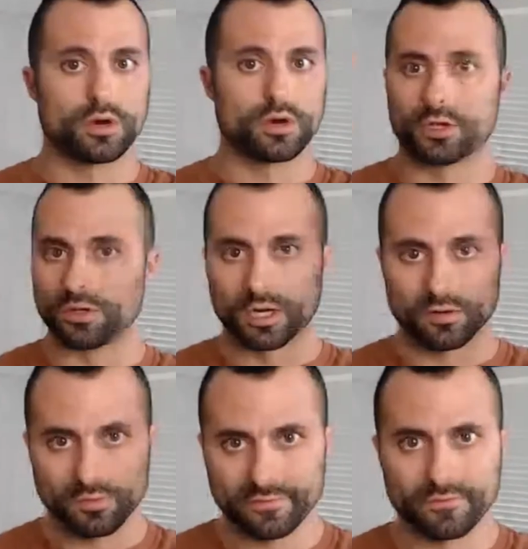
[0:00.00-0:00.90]
work you know how
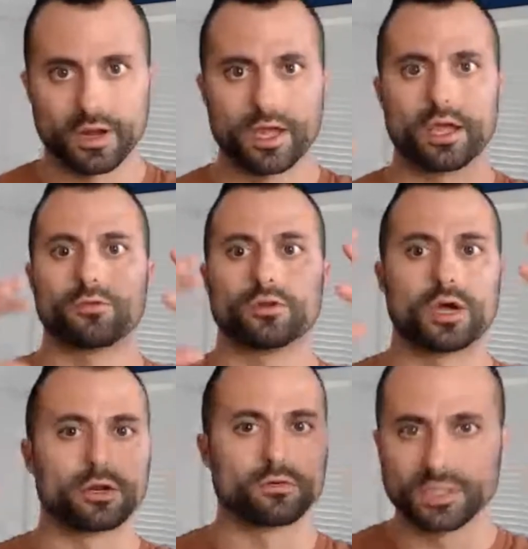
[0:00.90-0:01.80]
to reframe you
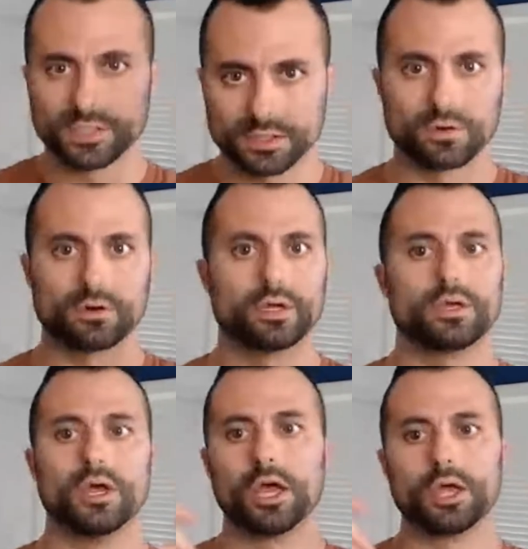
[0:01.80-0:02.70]
know how to
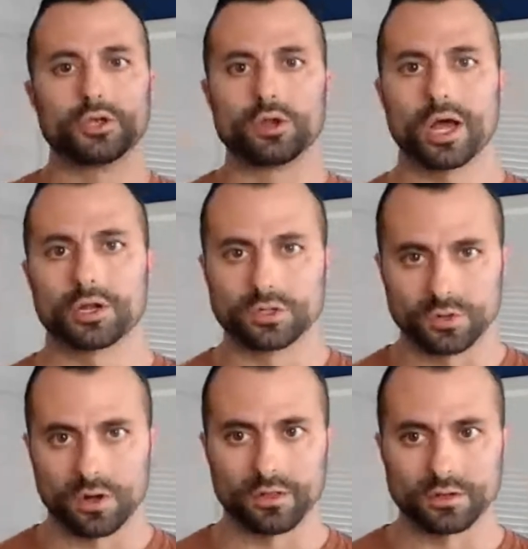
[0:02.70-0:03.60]
restory you know how to
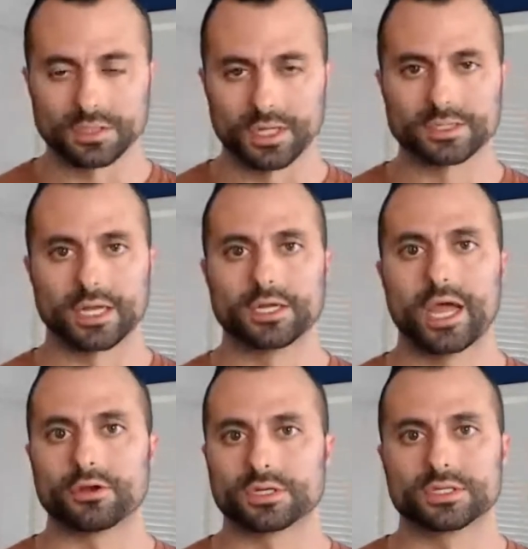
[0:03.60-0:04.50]
do all those things and
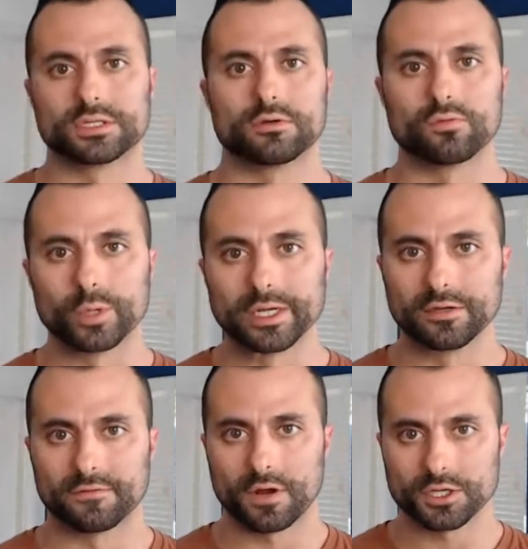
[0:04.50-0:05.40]
yet you're still
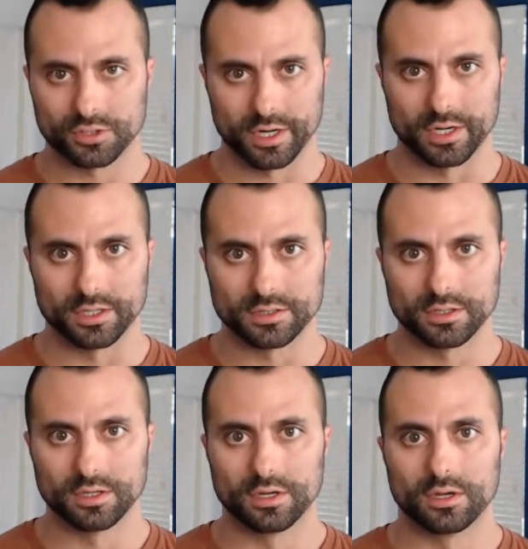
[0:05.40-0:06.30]
really frustrated
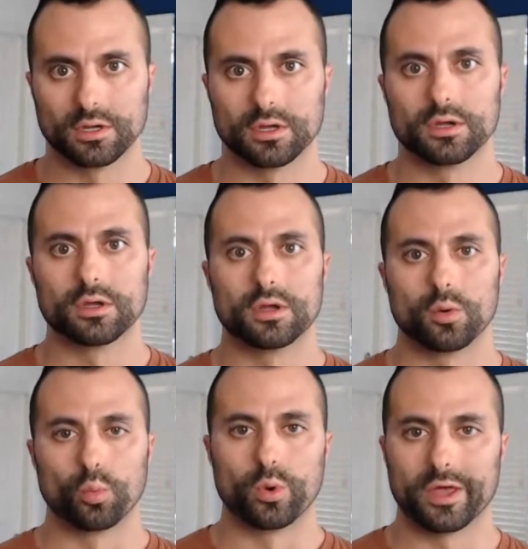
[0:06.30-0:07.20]

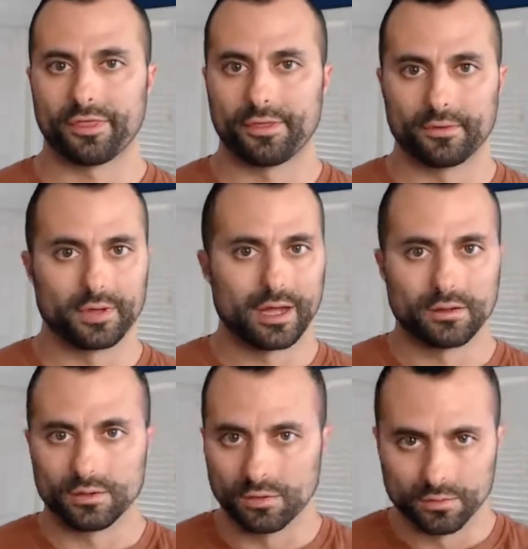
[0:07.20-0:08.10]
with
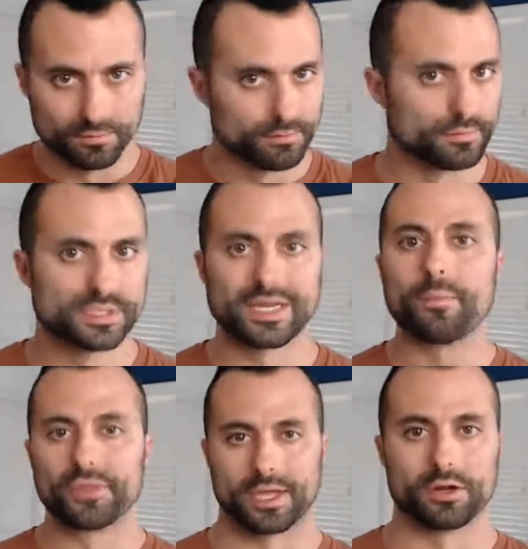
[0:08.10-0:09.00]

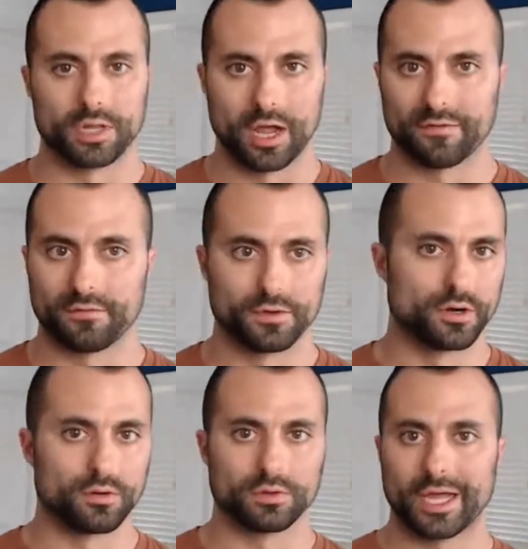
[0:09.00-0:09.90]
something in your life or
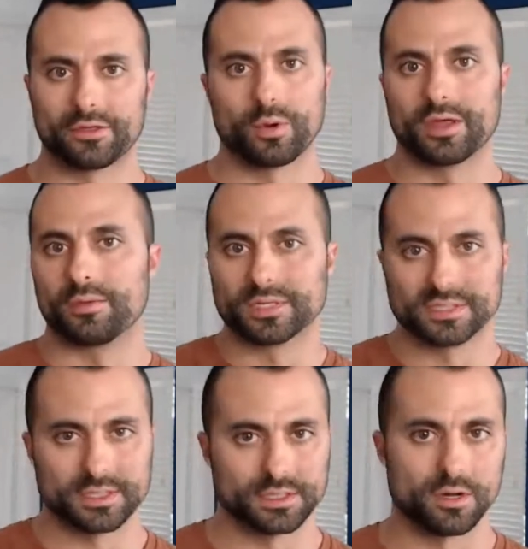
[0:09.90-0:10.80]
you don't like the way that
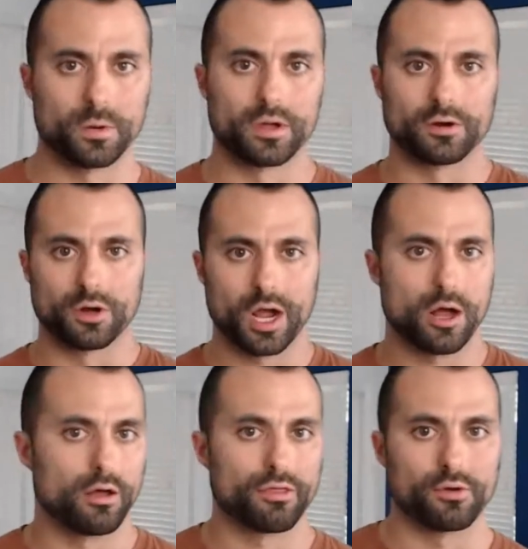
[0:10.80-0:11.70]
business is going or your
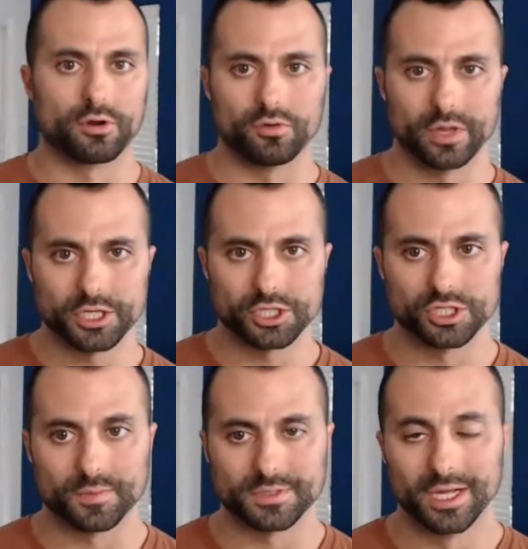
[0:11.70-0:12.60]
health or your
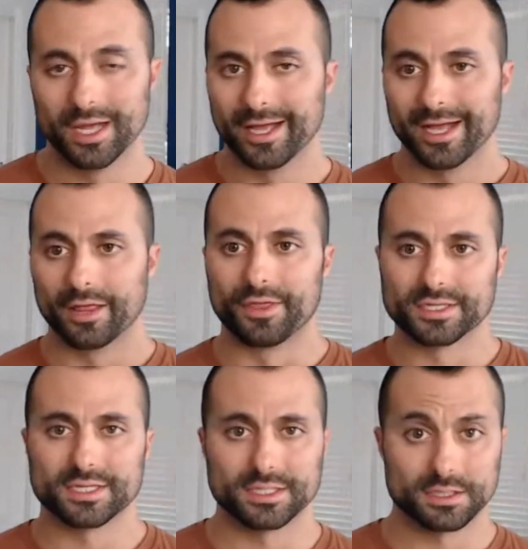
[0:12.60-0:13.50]
relationships
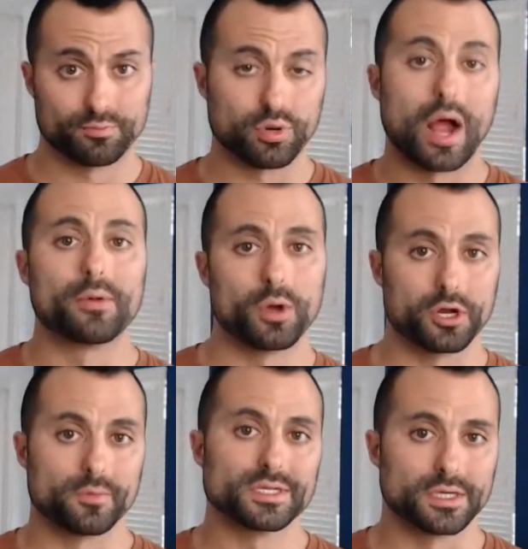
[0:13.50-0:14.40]
this is probably
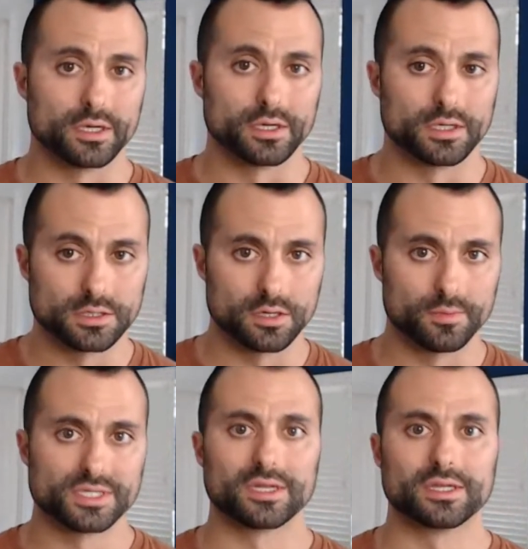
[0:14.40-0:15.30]
what you're missing is
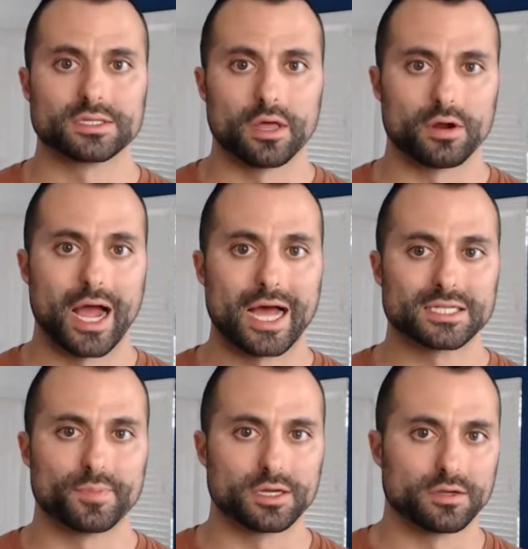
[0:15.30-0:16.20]
you're missing this other
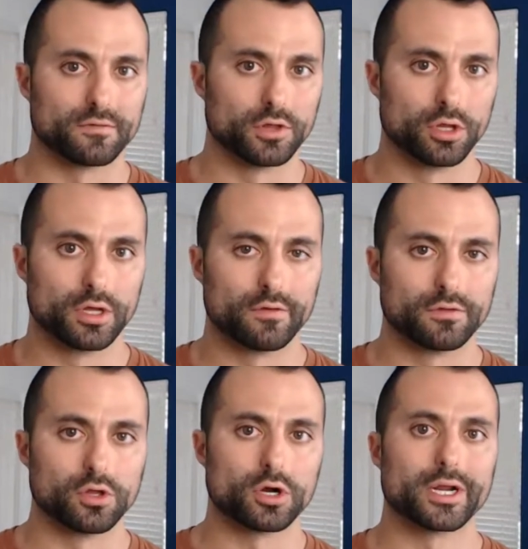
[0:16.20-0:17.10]
aspect of, of
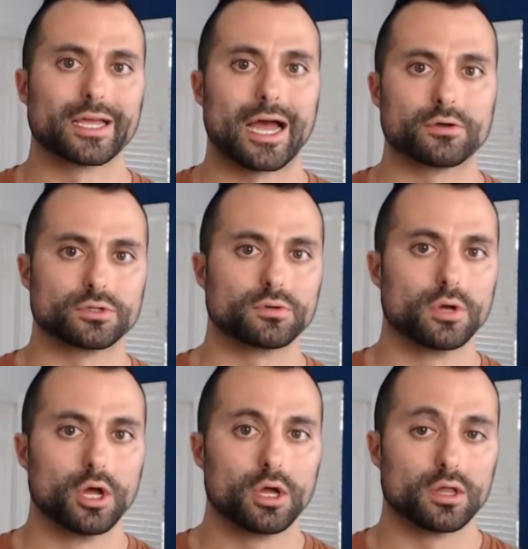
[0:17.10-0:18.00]
learning how
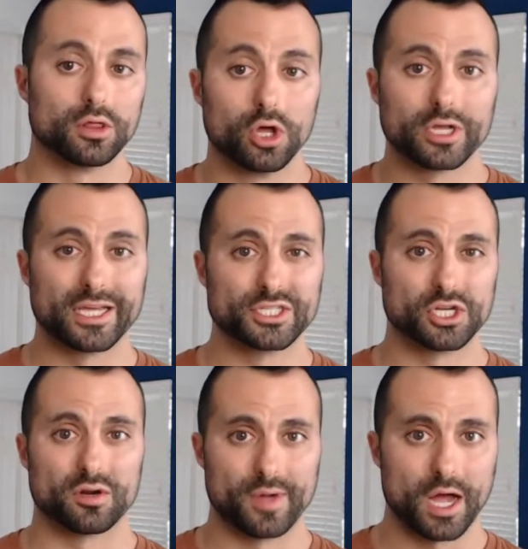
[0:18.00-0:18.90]
to look
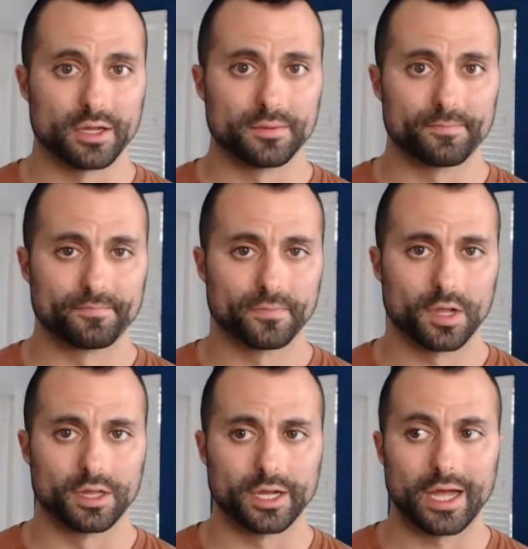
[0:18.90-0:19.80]
into your body
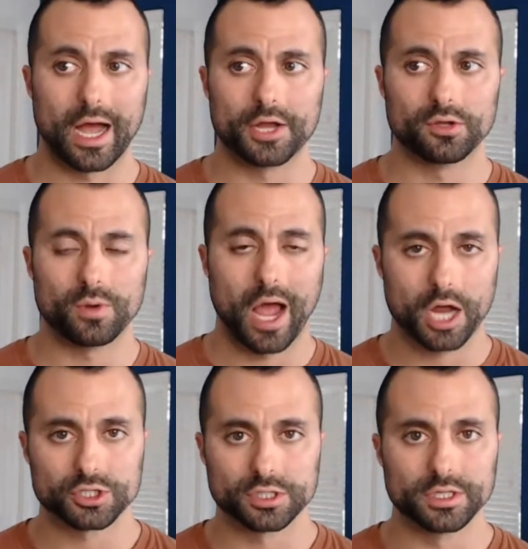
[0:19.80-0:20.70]
like how do you
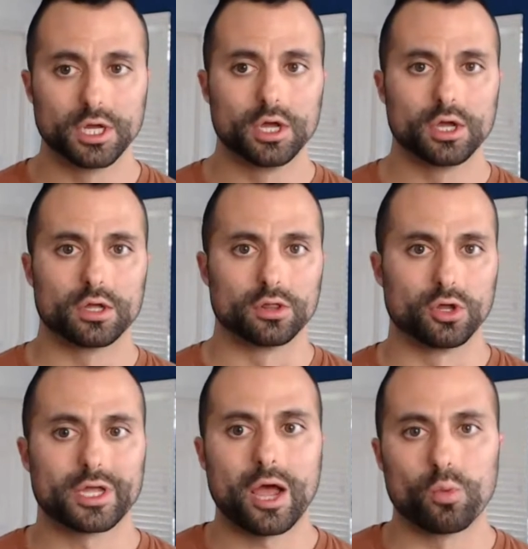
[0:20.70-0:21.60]
actually
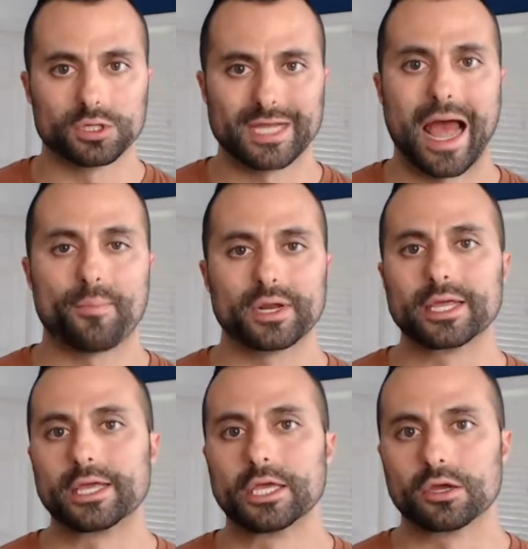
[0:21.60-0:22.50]
look at what's
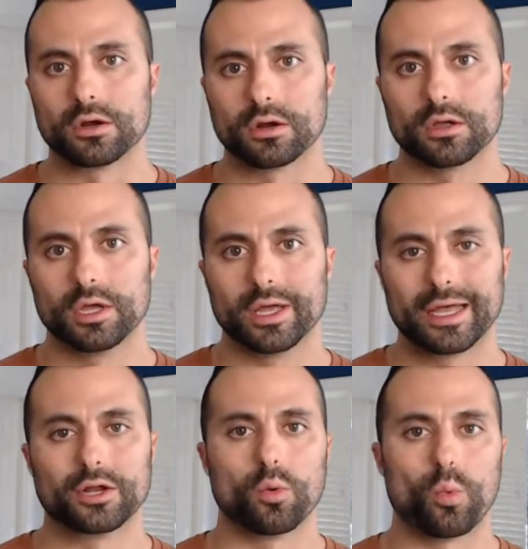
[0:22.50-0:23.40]
happening here
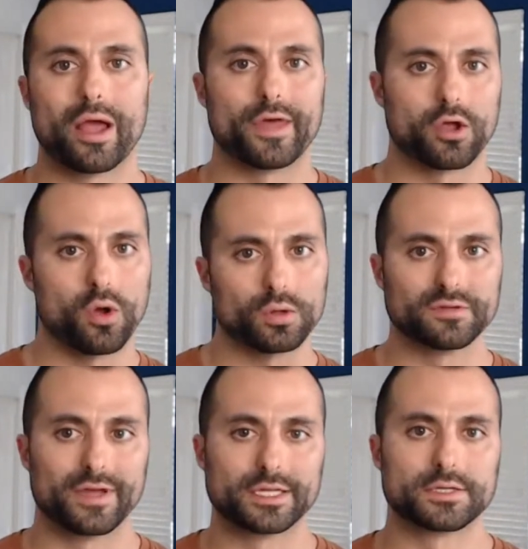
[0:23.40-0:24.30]
in a way that
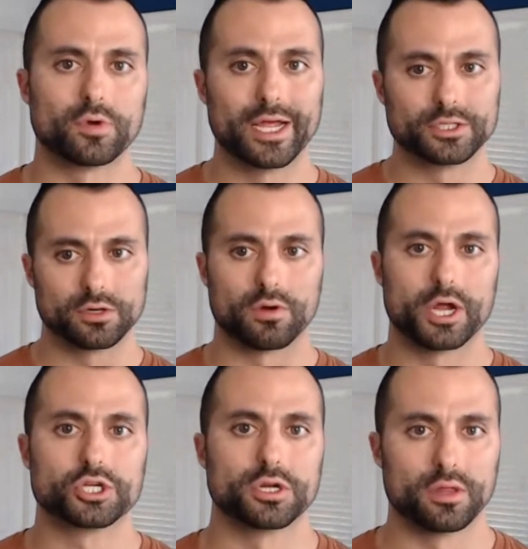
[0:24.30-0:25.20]
cultivates
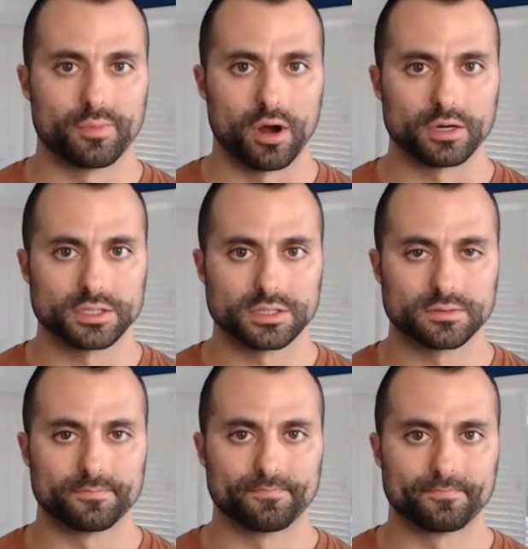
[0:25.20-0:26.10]
reintegration of the
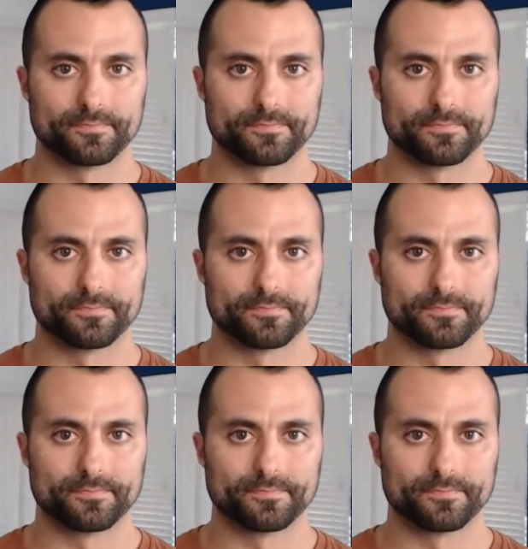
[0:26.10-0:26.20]
parts.